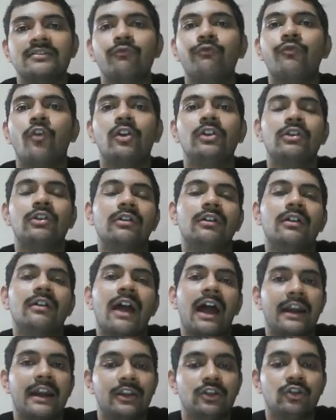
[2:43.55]
follicular
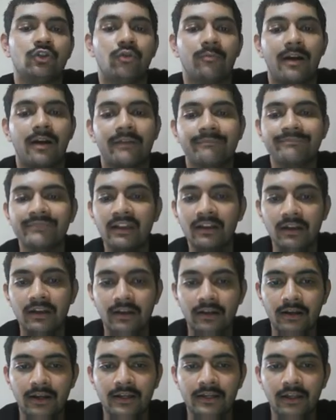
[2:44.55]
adenoma,
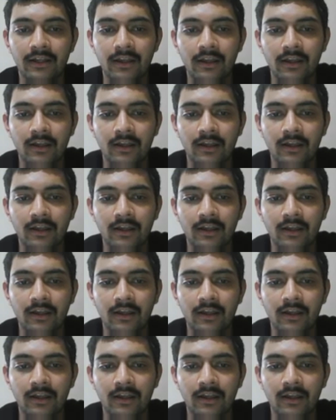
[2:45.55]
right?